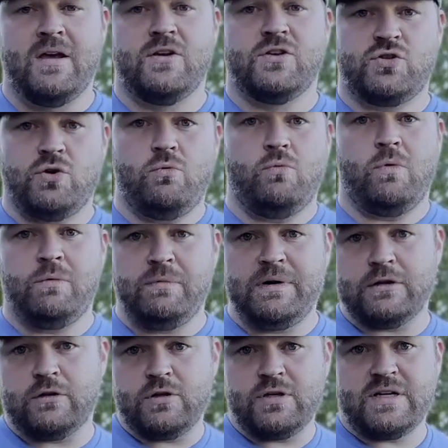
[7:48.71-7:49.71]
So when
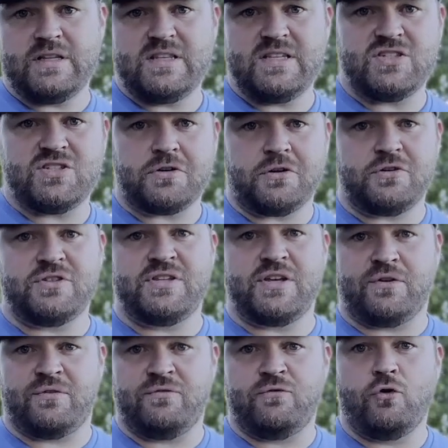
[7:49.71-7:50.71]
we look at these stars
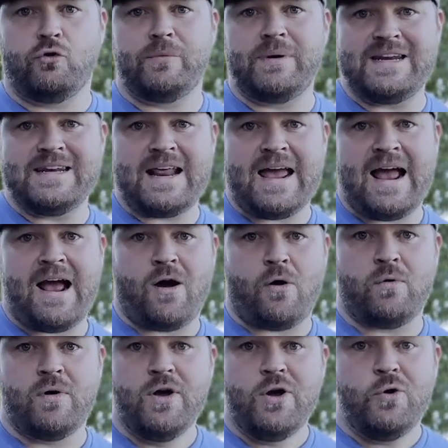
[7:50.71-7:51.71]
that are forming now,